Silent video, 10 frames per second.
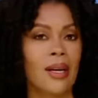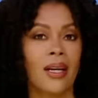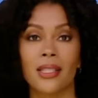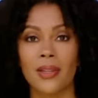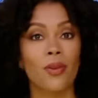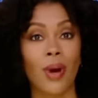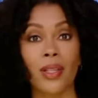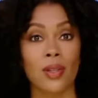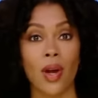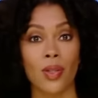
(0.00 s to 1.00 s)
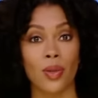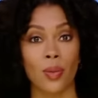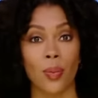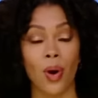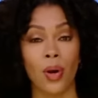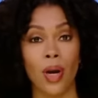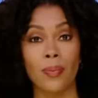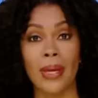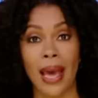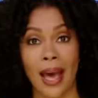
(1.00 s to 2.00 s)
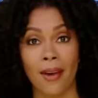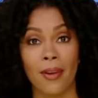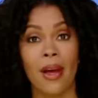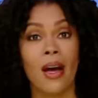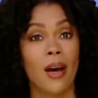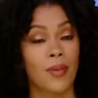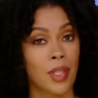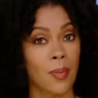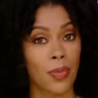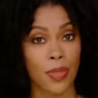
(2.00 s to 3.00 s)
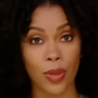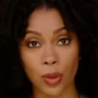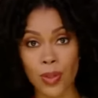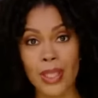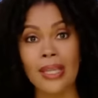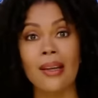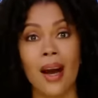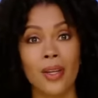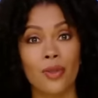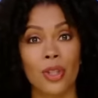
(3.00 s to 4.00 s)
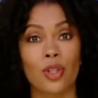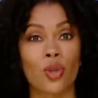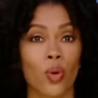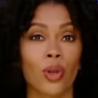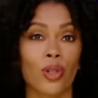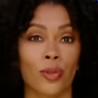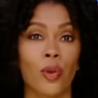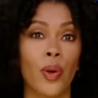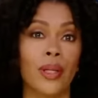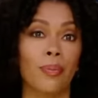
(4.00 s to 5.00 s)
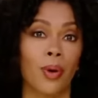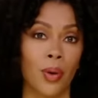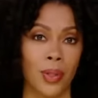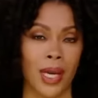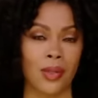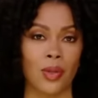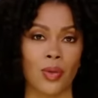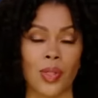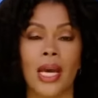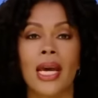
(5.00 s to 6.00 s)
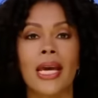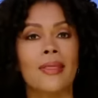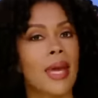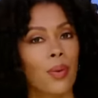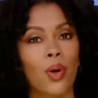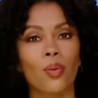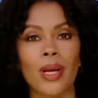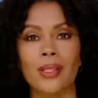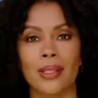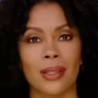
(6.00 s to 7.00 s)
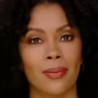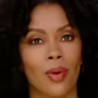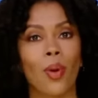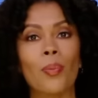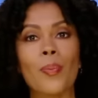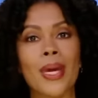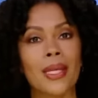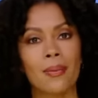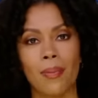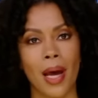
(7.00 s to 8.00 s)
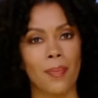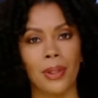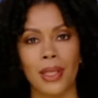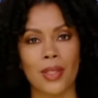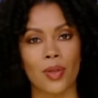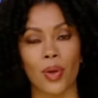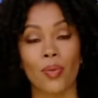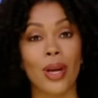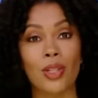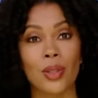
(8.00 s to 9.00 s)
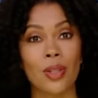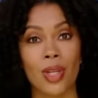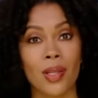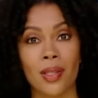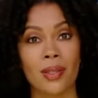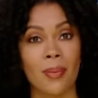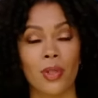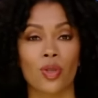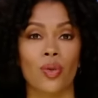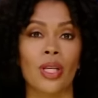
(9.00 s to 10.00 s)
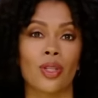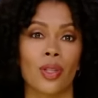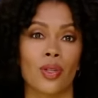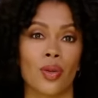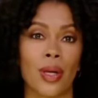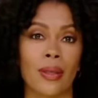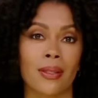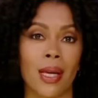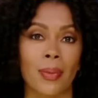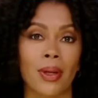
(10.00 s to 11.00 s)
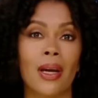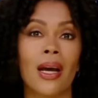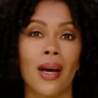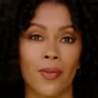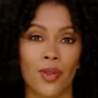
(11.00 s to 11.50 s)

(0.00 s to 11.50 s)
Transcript: a civil rights lawsuit brought on behalf of some 1,300 George Floyd protesters. They were arrested or beaten by police during racial injustice demonstrations during the summer of